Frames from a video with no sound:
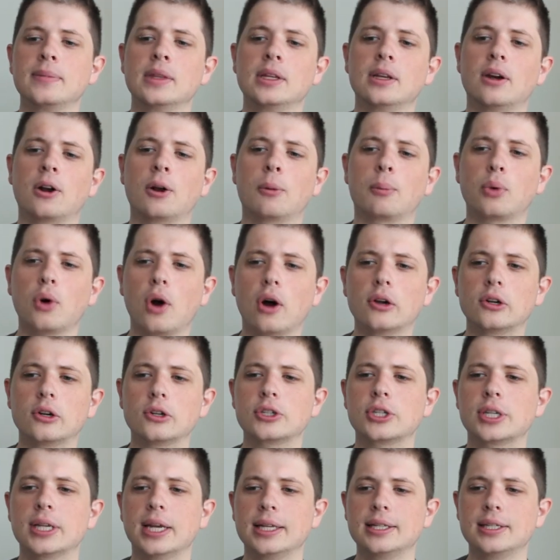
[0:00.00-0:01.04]
on a broader
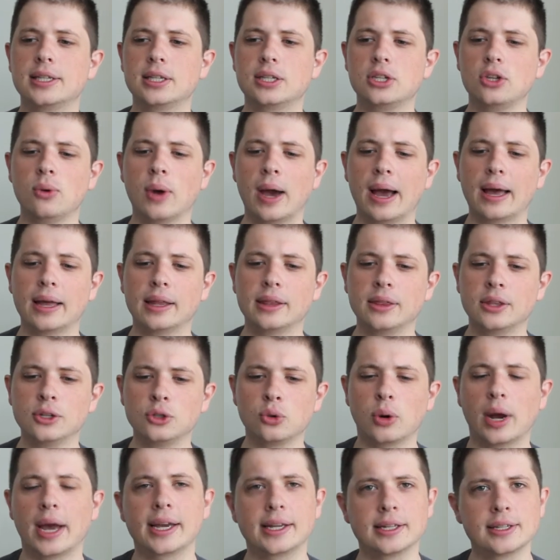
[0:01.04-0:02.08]
sense, you had the
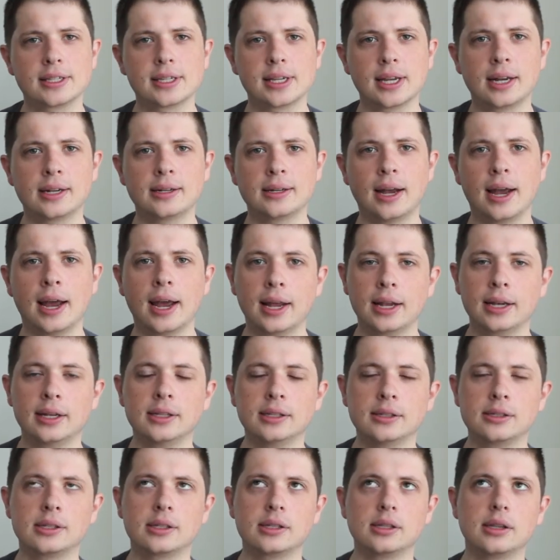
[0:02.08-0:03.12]
Dragon set,
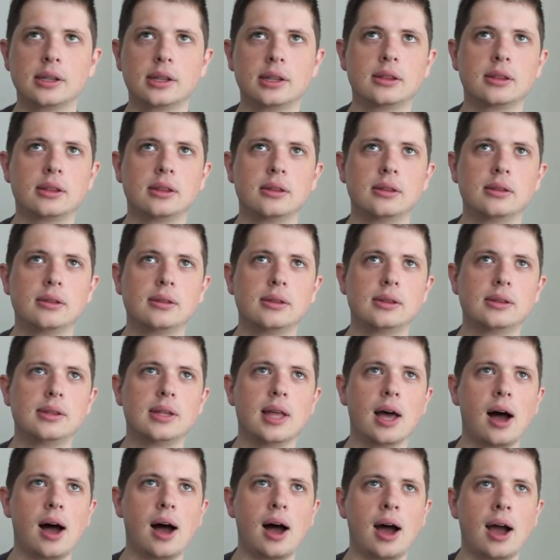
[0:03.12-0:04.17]
and
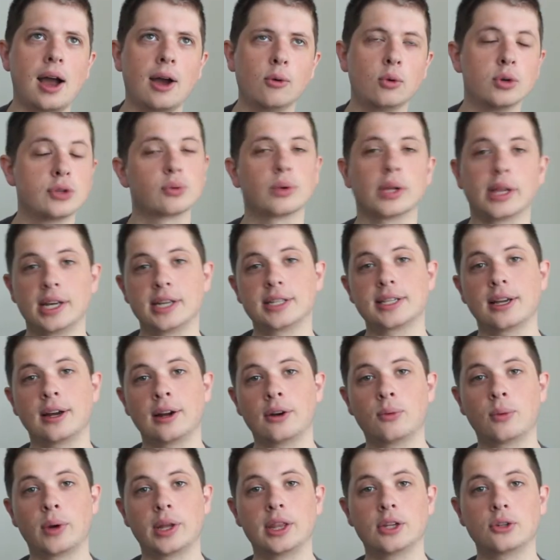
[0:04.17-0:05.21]
I was really
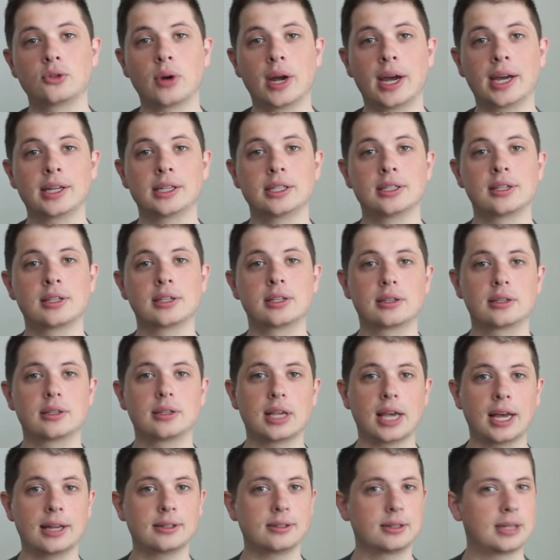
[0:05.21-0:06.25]
excited when the Dragon
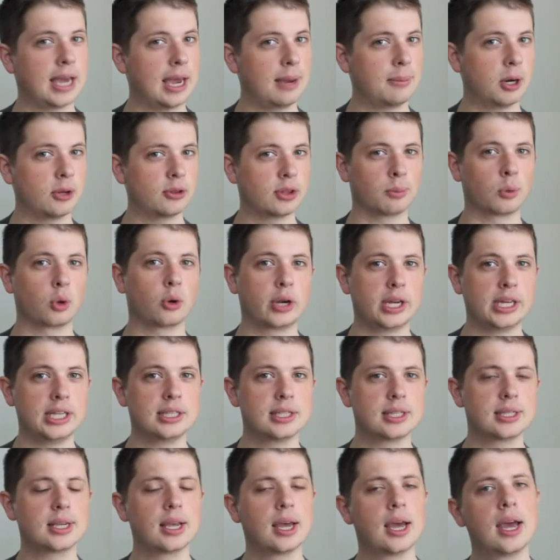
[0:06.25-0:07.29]
set came out, the
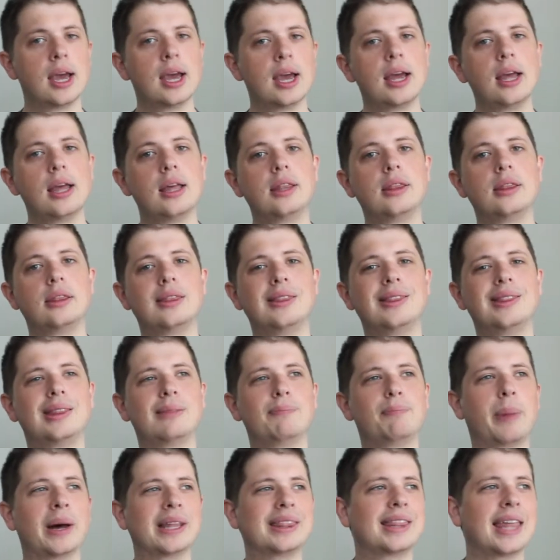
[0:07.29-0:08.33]
Marines,
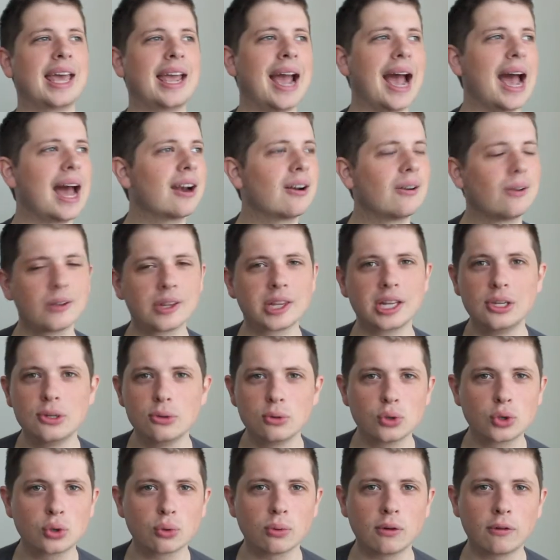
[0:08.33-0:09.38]
but they had all the
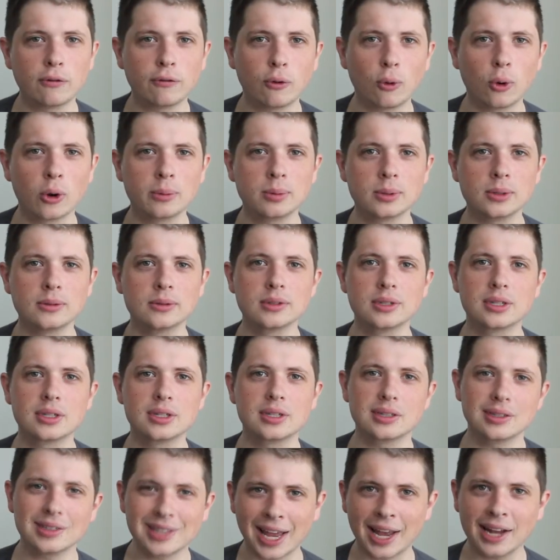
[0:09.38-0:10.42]
usual
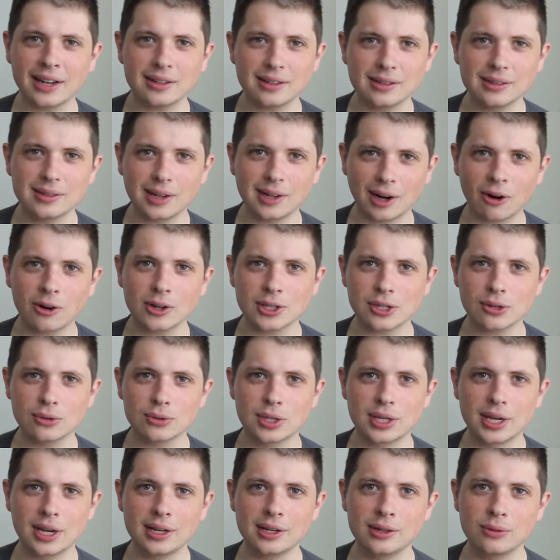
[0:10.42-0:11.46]
foibles that are
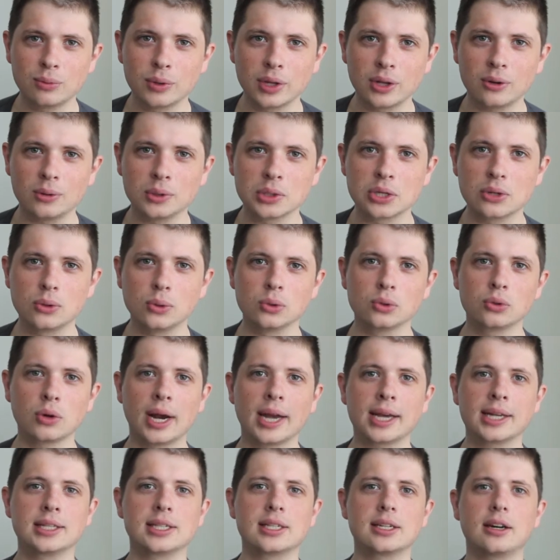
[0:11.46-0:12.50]
associated with old school
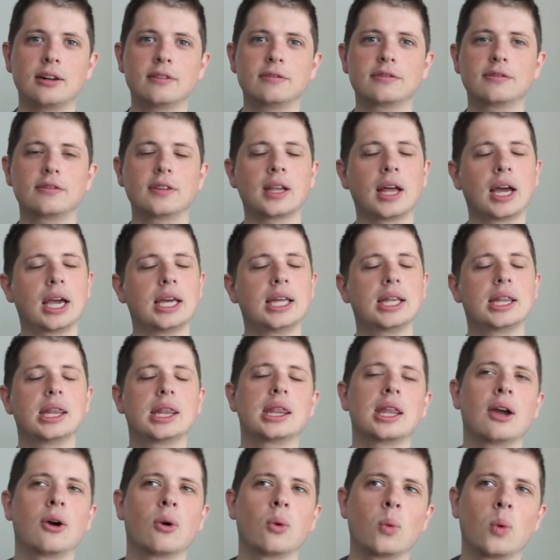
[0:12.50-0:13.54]
Dragon stuff. Like,
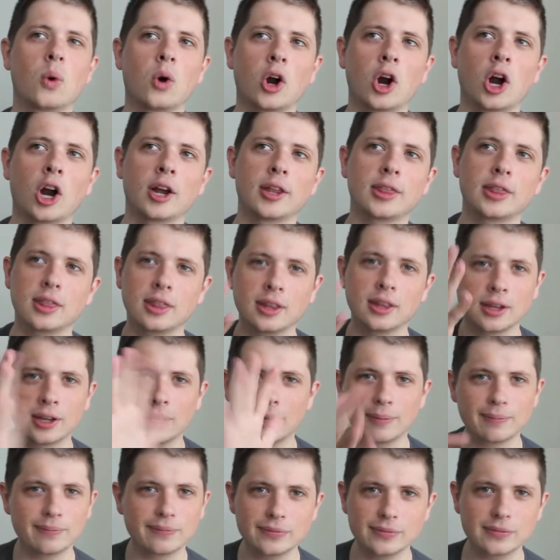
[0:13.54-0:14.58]
there were
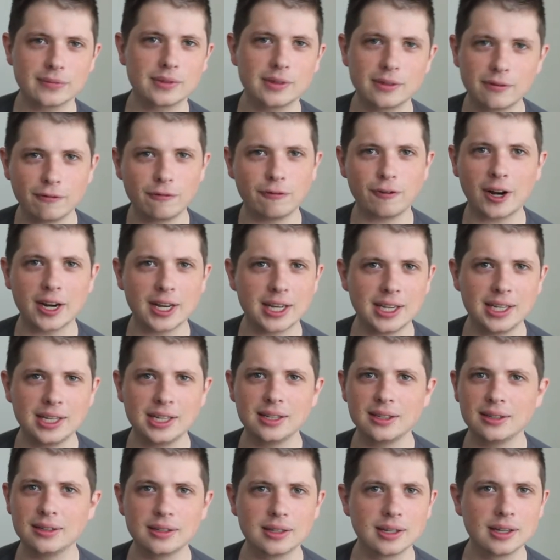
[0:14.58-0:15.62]
the funny